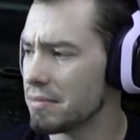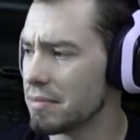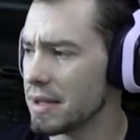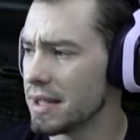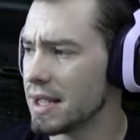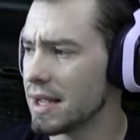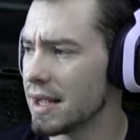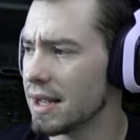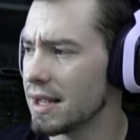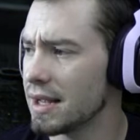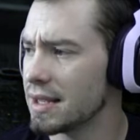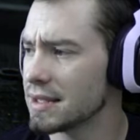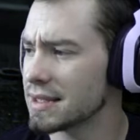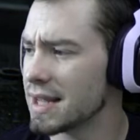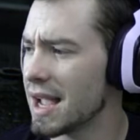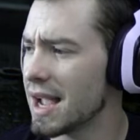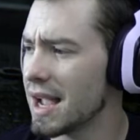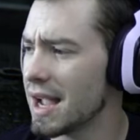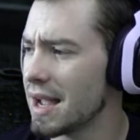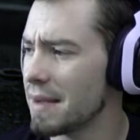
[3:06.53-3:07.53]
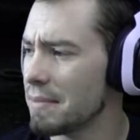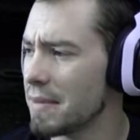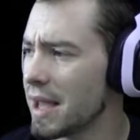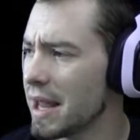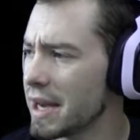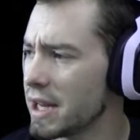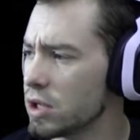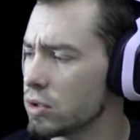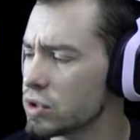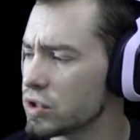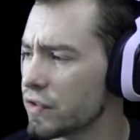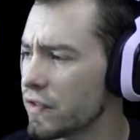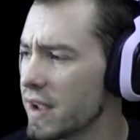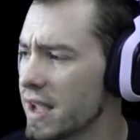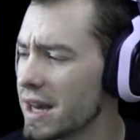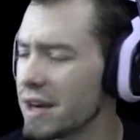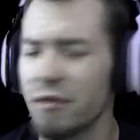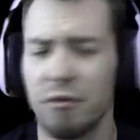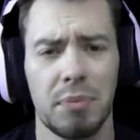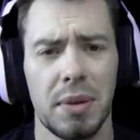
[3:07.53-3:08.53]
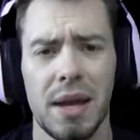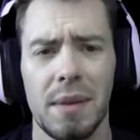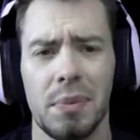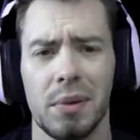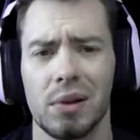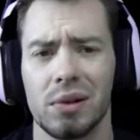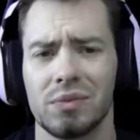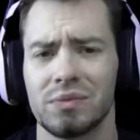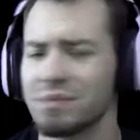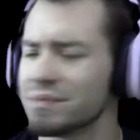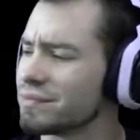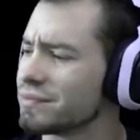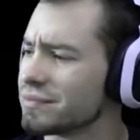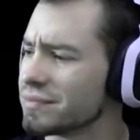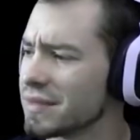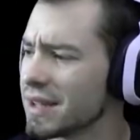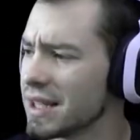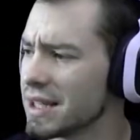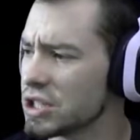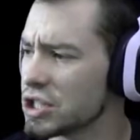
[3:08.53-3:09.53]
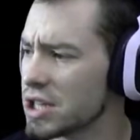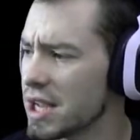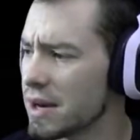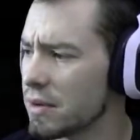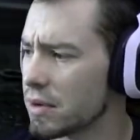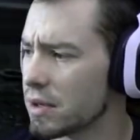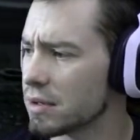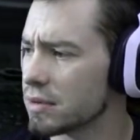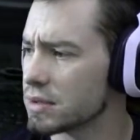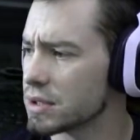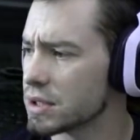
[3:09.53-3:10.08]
because I'm not a huge fan of people in general.